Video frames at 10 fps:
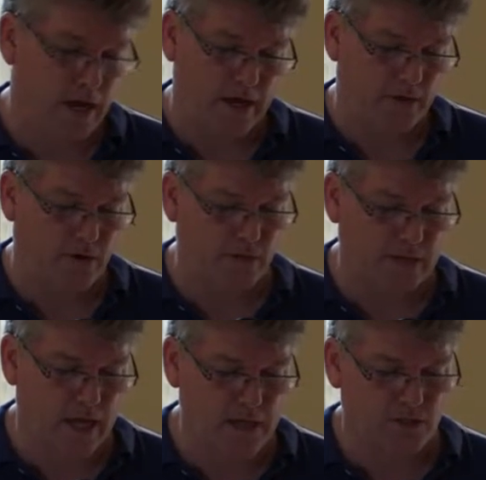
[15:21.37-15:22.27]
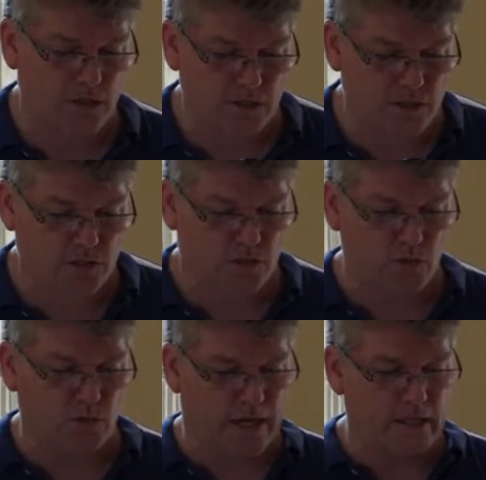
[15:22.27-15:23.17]
I agree with that. Genesis
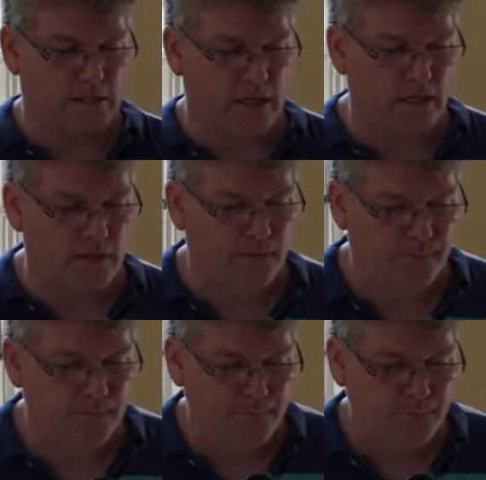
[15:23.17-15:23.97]
2:18.